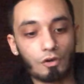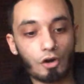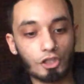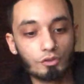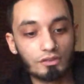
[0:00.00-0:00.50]

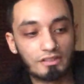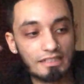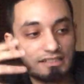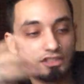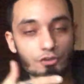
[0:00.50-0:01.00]
Are you
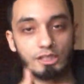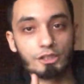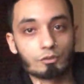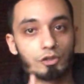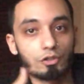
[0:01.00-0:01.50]
this three
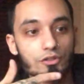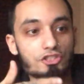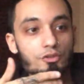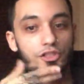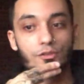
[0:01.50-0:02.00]
year old or
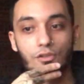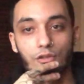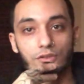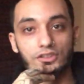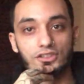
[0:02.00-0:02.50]
two year
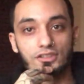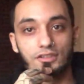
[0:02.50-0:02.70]
old